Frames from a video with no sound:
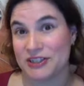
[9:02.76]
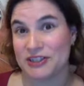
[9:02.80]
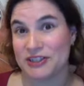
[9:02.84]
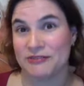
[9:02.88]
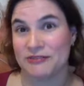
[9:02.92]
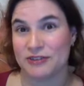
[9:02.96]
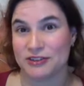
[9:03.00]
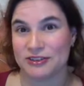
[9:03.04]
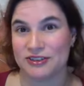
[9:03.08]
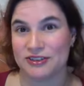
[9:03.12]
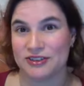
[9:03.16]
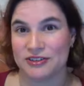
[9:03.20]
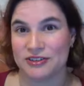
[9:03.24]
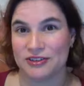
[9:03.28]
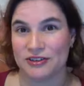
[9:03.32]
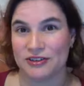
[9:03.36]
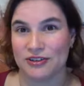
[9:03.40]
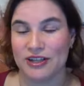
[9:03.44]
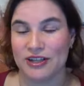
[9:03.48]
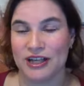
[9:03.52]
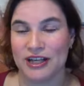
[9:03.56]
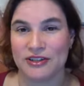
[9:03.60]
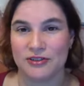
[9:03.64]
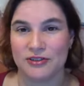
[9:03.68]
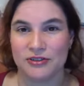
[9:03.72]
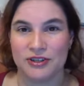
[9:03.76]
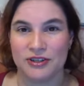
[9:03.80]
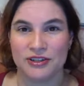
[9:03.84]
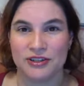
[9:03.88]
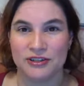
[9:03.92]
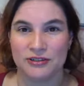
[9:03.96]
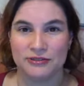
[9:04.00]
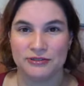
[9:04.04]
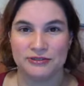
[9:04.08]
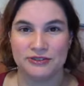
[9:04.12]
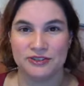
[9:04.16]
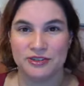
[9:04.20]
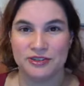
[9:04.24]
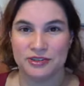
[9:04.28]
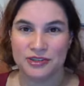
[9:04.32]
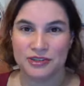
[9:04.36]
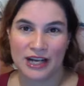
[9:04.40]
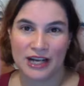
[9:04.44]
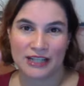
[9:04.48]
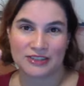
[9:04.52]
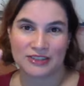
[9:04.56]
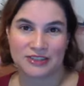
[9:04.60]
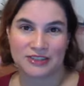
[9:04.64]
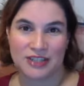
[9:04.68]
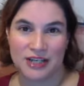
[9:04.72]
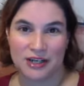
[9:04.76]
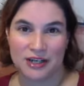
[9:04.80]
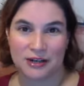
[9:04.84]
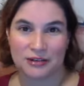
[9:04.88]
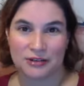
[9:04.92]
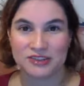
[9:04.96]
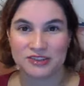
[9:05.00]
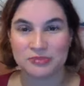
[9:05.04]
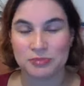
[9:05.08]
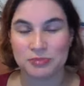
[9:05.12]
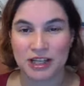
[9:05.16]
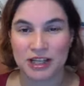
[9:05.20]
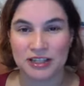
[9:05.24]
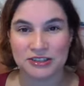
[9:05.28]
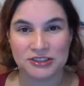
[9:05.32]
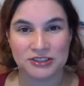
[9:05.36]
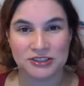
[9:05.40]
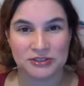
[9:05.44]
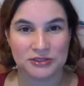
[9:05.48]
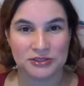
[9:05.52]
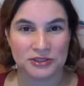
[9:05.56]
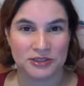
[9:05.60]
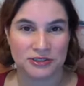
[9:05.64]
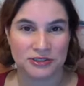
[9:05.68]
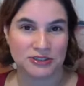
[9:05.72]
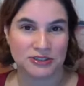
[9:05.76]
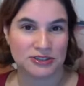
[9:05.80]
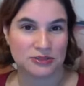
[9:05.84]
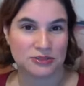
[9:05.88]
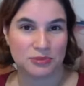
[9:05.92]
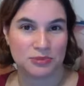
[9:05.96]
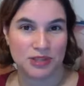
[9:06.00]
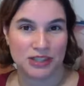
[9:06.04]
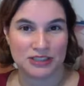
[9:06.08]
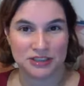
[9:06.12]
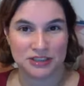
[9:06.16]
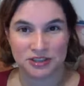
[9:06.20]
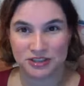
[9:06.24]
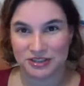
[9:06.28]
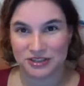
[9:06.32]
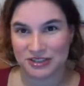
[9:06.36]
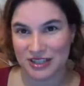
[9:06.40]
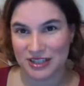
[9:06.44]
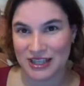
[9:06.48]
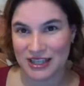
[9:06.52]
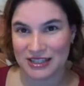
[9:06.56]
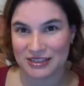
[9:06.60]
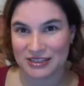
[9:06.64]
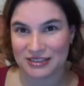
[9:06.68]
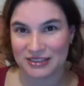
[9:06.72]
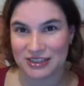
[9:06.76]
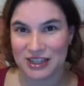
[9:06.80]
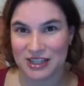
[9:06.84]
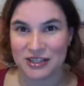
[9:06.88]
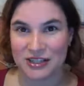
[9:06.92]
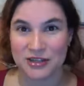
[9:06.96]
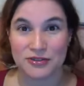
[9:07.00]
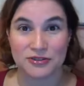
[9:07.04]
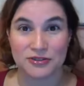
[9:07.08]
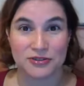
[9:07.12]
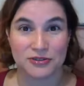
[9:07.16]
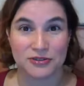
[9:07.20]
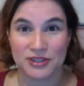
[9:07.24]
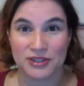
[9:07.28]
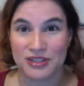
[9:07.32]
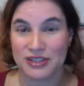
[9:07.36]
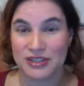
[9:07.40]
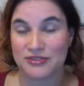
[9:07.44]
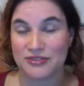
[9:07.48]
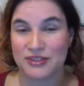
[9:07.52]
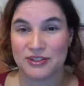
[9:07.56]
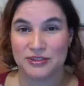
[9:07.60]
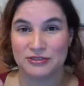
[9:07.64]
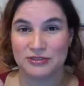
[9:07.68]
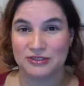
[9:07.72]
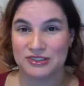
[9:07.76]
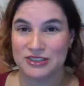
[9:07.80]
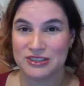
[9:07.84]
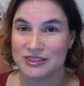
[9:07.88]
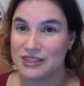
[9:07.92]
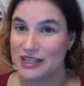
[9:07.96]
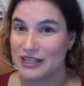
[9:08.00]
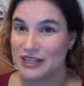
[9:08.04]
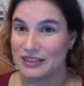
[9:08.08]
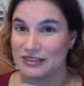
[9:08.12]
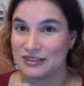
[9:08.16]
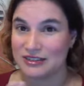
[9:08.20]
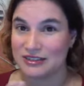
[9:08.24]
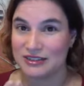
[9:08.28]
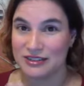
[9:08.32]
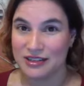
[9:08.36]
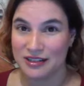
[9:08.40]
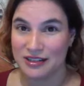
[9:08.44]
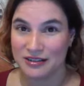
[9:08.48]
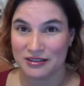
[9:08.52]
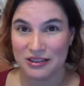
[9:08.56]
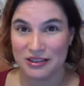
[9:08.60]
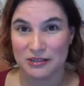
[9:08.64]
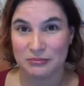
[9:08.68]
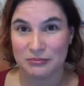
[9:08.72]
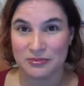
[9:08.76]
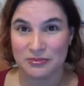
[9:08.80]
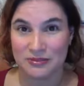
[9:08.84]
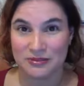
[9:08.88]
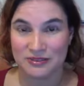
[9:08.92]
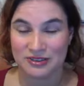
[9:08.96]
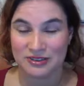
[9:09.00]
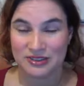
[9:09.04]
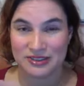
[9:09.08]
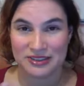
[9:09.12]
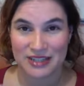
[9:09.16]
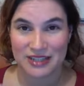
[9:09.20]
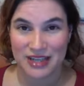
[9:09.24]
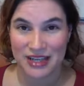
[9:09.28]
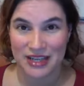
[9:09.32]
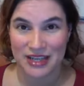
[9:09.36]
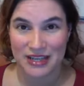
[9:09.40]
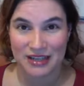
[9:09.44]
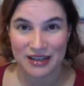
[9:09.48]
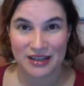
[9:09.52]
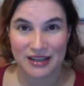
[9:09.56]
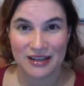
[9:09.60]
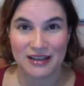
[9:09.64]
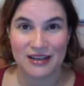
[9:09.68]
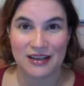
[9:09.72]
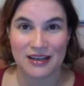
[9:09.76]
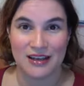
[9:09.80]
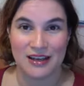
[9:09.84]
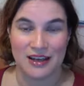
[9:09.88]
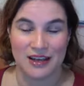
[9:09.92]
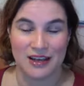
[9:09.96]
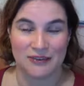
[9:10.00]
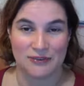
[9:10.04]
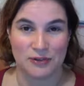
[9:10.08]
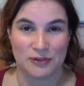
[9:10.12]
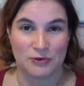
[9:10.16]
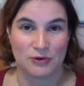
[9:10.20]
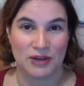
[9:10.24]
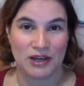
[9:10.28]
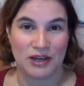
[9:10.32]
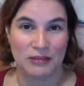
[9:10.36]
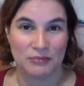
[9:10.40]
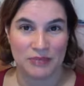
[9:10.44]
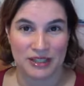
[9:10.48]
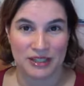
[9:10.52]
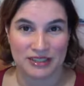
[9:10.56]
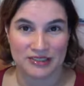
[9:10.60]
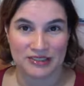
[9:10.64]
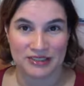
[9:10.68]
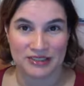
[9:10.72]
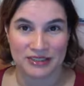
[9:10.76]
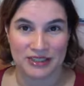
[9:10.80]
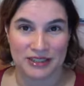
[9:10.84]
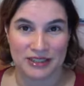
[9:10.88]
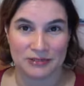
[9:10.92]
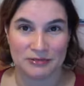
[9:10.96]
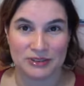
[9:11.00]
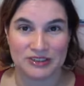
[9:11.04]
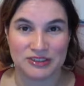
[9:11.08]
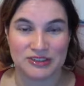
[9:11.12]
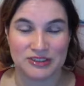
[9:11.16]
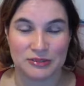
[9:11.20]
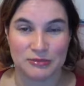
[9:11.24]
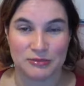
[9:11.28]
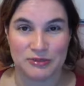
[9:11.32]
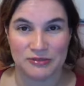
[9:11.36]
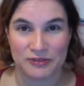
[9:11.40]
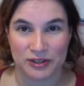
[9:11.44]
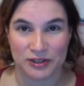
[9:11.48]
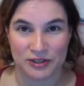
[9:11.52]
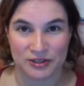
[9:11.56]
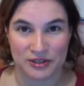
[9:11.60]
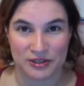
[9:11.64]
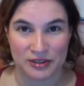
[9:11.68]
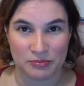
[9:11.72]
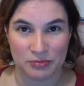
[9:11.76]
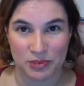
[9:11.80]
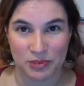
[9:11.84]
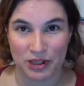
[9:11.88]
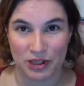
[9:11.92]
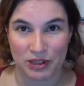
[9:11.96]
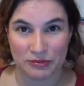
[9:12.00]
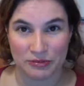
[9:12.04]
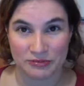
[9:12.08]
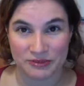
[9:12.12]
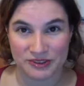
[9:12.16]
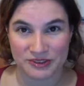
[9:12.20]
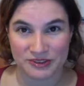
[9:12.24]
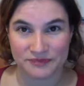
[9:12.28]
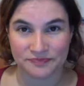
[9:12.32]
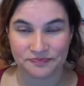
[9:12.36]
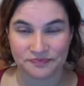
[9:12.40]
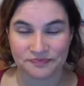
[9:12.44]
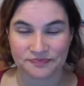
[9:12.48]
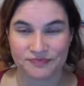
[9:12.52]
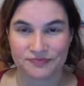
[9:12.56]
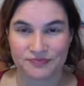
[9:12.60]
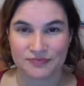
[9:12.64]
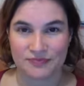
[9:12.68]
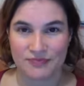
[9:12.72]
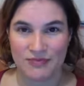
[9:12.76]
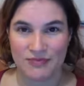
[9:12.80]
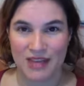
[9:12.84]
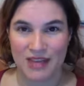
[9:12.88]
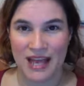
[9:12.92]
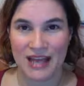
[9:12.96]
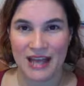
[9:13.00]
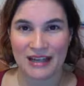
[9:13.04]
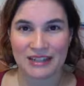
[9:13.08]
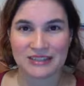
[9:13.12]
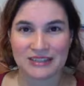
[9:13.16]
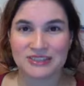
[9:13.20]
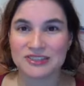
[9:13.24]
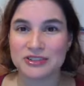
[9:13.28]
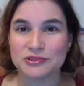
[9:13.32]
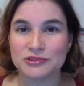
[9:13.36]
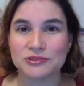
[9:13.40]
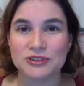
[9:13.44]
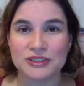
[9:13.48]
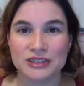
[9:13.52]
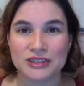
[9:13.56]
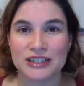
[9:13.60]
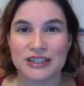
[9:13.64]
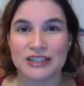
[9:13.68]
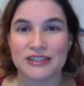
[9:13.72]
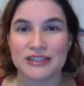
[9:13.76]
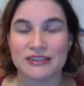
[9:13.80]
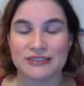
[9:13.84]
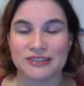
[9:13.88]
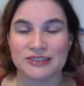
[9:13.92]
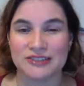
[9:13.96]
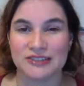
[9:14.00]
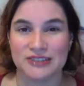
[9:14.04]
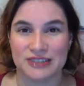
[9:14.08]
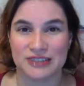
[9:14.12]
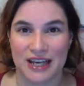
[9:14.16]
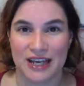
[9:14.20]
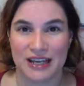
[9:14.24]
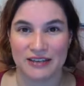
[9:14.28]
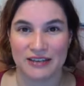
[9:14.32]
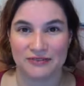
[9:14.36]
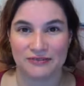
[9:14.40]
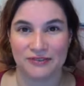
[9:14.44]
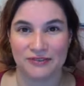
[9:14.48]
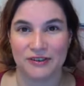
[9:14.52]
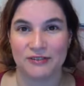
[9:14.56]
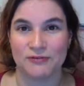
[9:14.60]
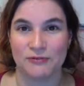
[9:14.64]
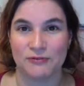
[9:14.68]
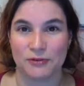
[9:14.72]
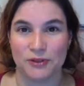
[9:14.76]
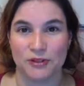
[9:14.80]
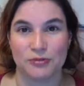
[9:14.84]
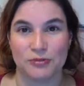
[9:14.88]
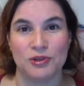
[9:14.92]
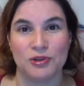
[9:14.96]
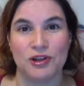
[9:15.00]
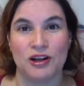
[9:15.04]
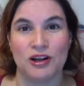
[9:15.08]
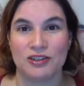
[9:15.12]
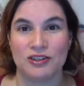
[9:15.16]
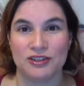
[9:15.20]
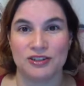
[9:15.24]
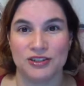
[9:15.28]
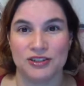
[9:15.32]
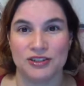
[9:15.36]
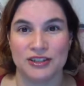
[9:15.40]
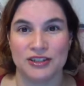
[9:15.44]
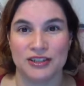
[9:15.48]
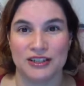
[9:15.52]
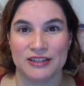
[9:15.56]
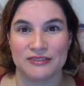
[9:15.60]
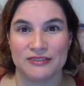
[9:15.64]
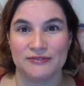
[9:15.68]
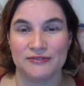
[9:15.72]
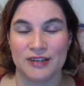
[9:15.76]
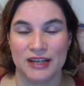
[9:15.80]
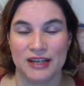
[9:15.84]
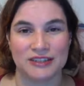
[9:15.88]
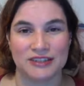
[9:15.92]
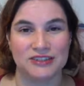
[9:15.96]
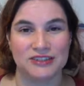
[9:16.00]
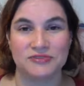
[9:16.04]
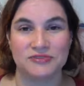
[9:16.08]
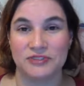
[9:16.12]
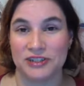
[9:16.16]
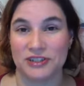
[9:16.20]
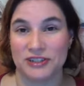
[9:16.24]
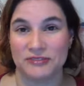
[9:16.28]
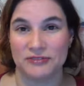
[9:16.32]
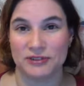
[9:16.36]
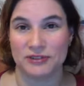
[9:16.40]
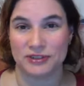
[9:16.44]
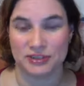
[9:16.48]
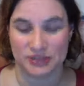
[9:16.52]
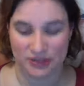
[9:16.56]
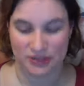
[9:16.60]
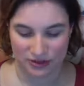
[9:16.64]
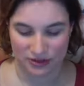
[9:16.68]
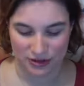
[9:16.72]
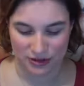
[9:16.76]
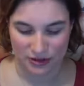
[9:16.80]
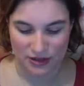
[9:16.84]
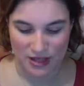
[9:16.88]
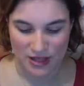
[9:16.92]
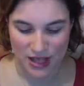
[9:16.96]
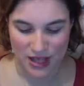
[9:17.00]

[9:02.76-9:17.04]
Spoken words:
versatile, and you can use your eyeshadow as blush, you can use your blush as eyeshadow, you can even use it as a lip stain if you want to mix it in with some of our lip balms. And it's a really safe, affordable alternative, and it's very versatile.